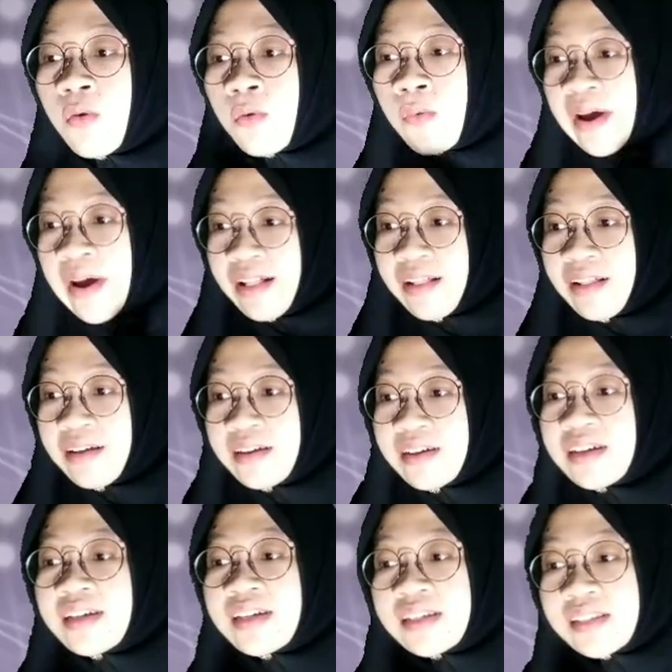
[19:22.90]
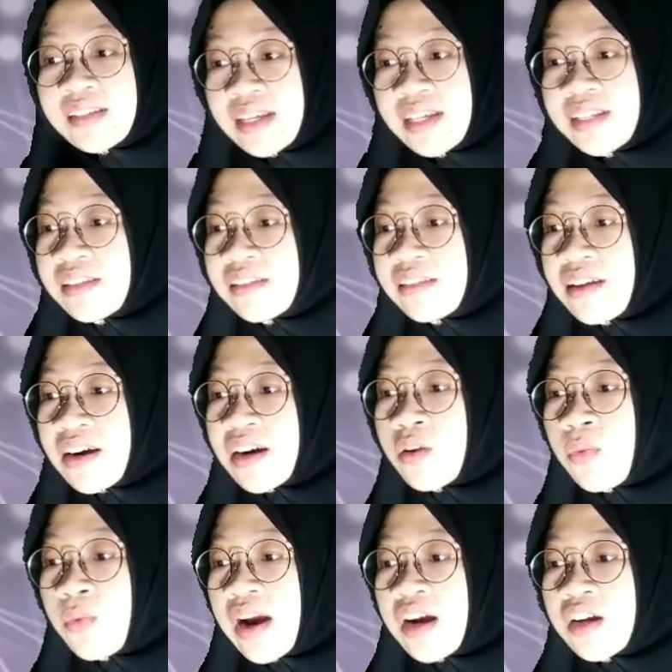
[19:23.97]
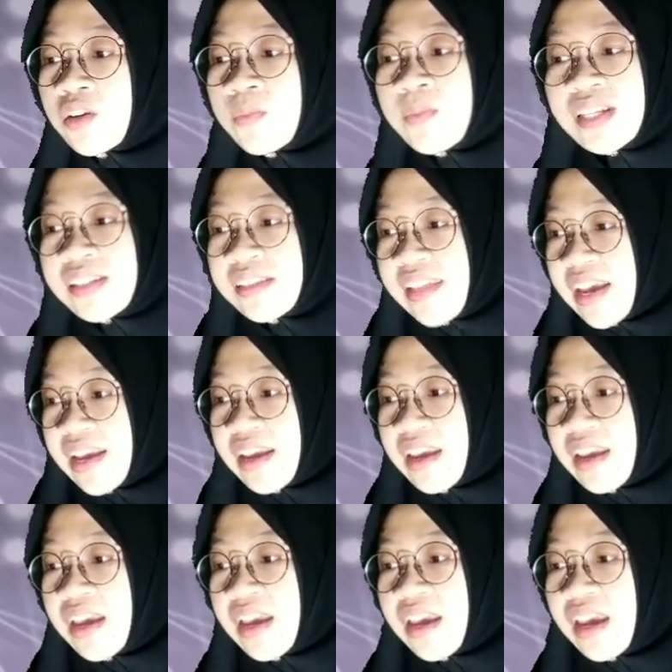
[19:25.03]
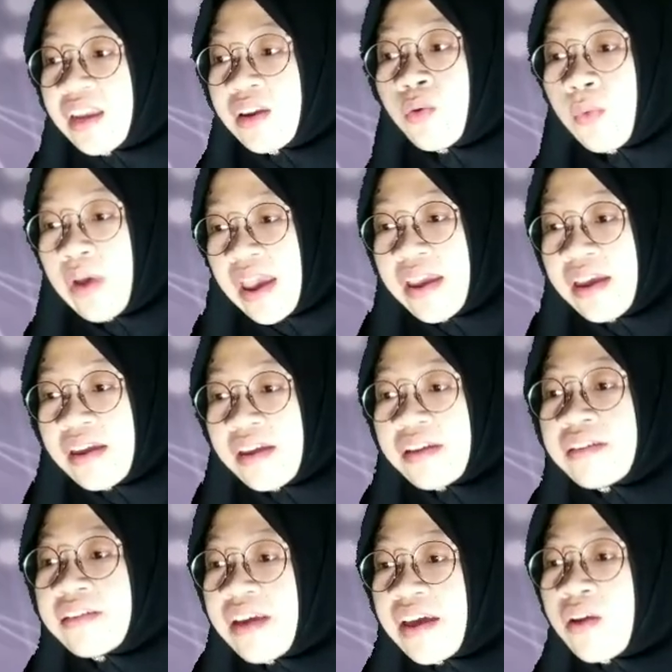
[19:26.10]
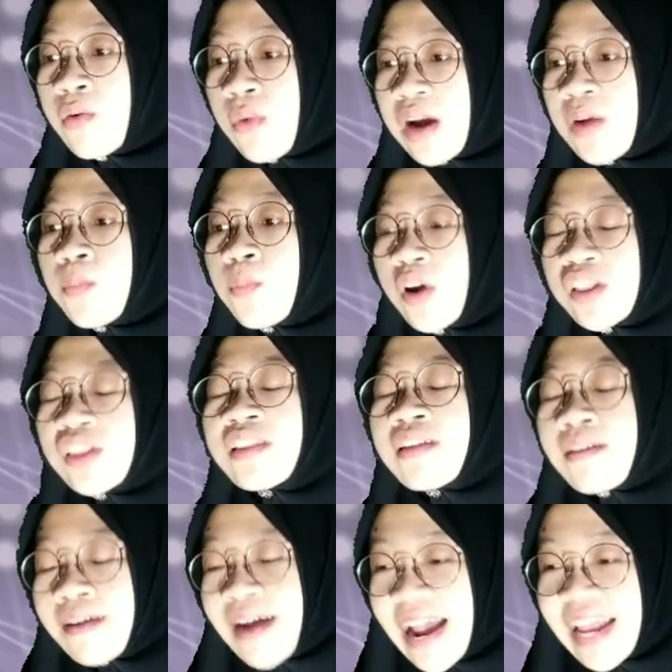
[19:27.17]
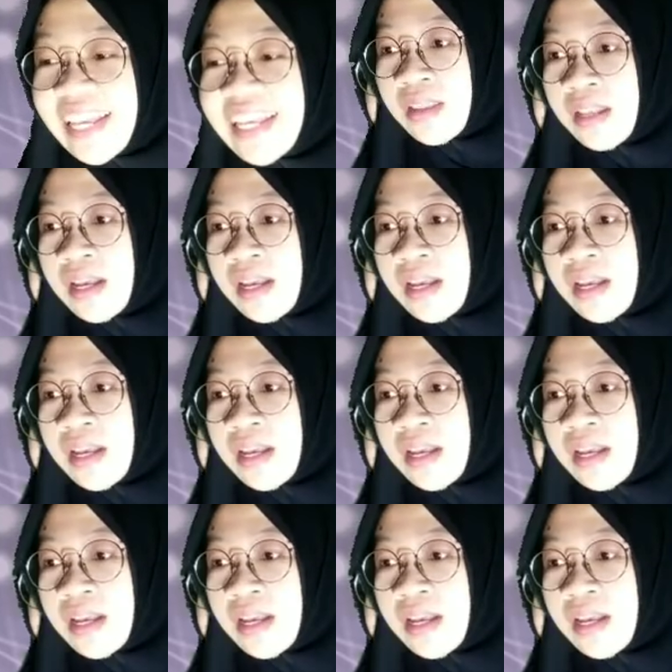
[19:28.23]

Well, since there were no mistake, in a way, they were both right.